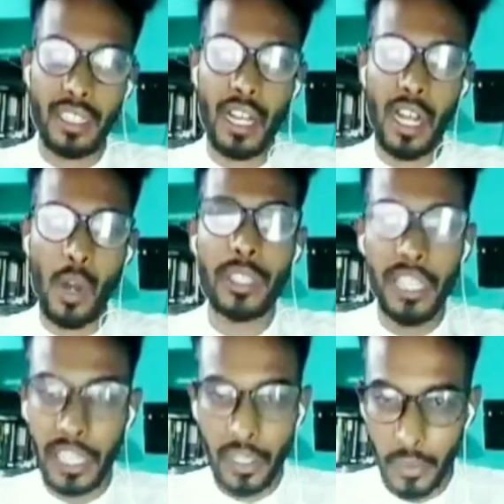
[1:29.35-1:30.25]
how they
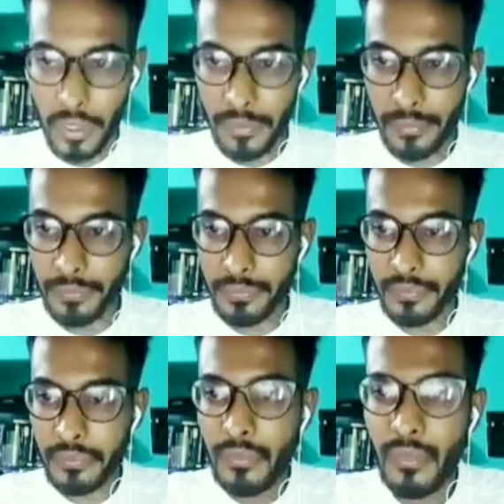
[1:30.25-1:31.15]
recruit. Mm-hmm.